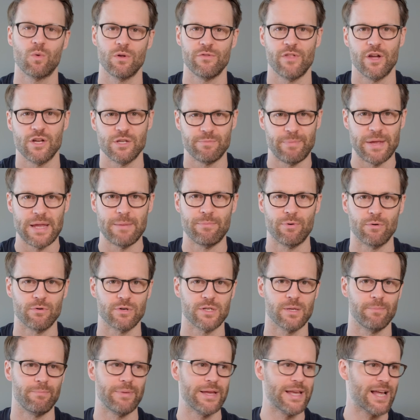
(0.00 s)
with those people
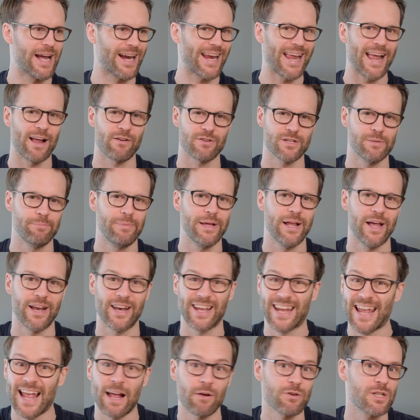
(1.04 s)
to be an
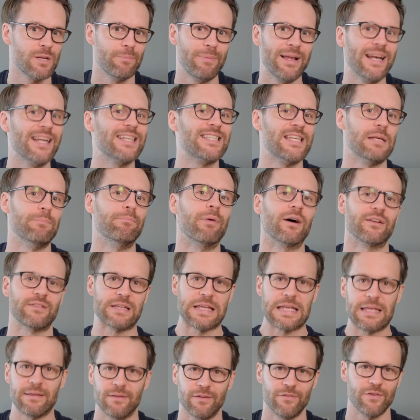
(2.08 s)
accountability
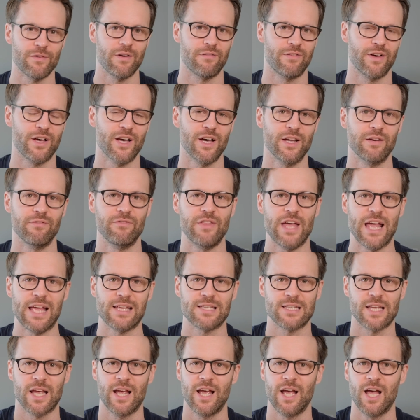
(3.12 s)
buddy, if you've ever heard of
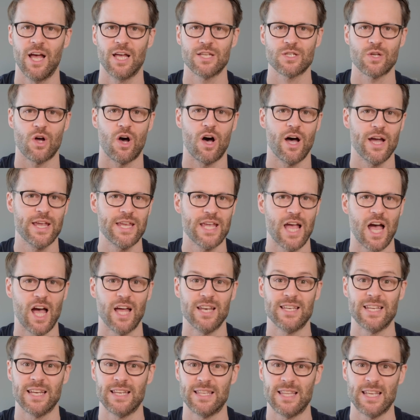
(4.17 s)
this. So, I uh,
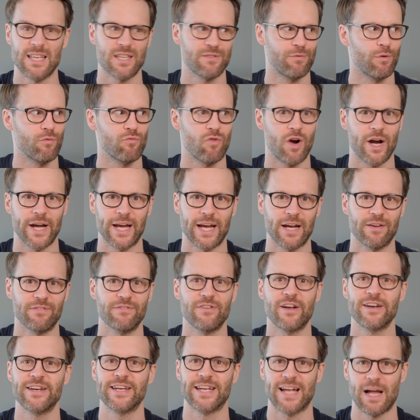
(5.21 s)
did this for writing a
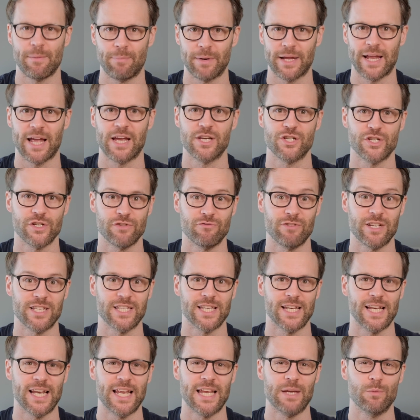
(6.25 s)
funding application
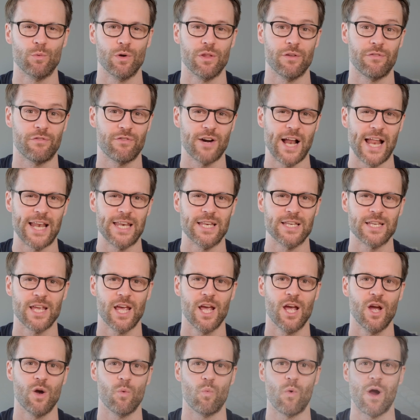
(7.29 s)
recently with a friend
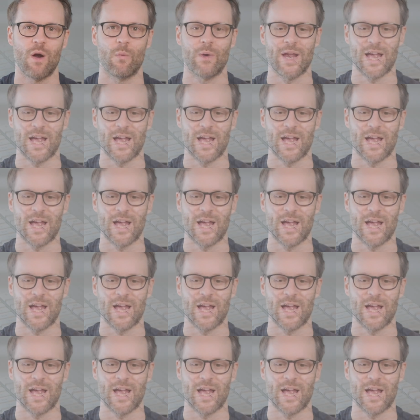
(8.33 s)
where we